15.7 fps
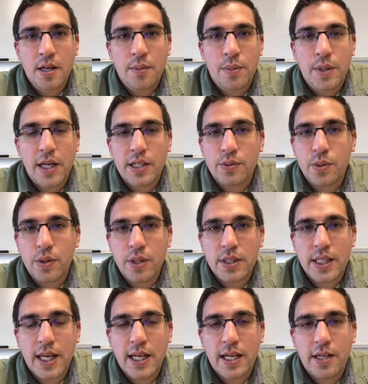But as we
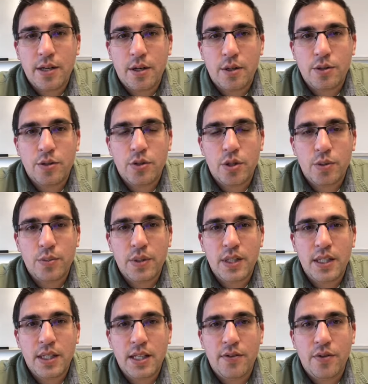looked at in our
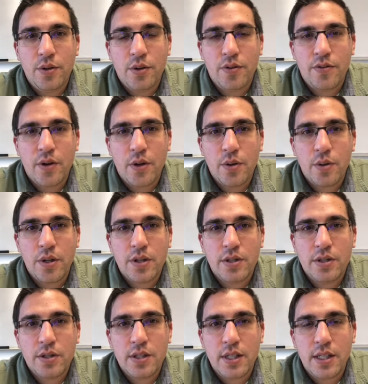sermon, if you are following with
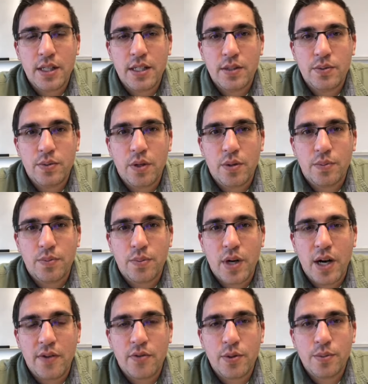us in our
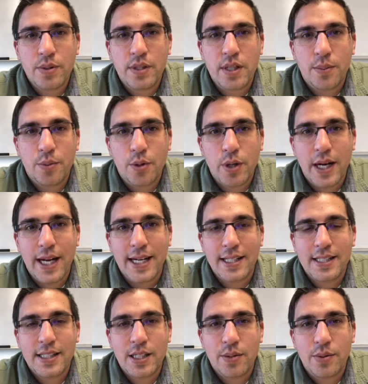Proverbs number 8
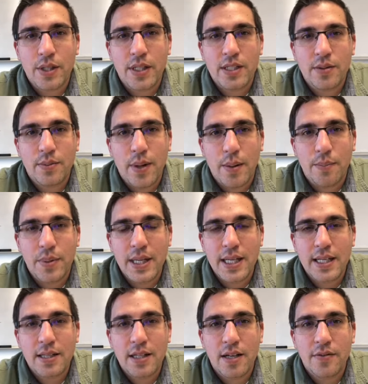series about
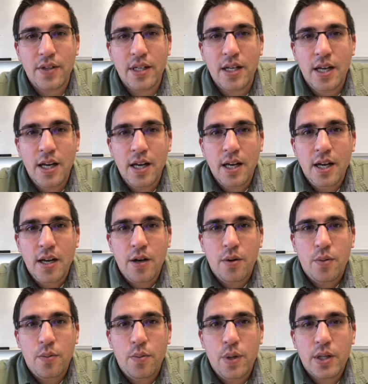being loving,
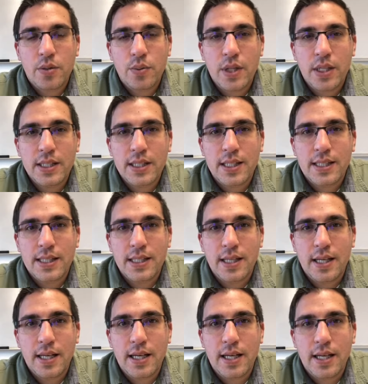we have to realize it's
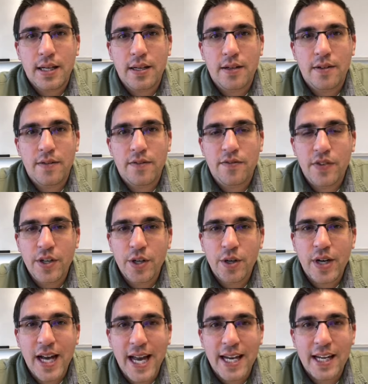a
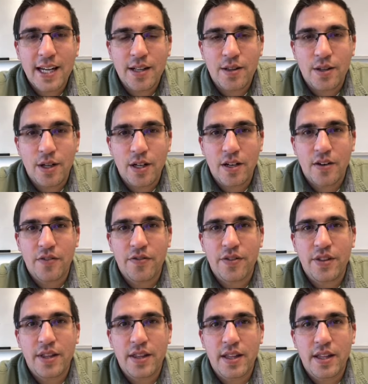fear and a love
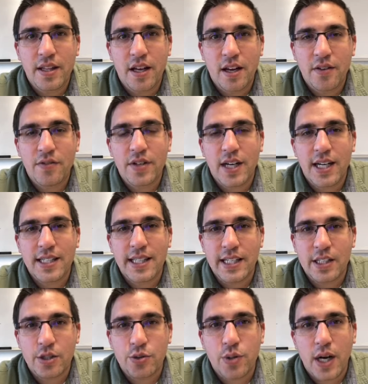of God
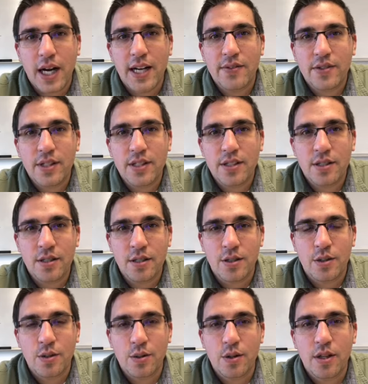that drives us to
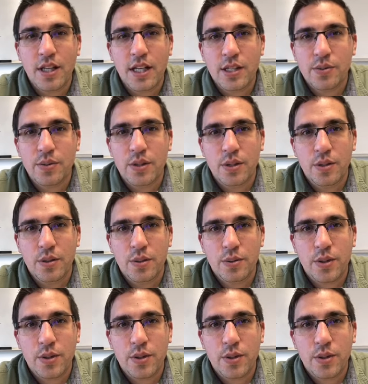do the things we do.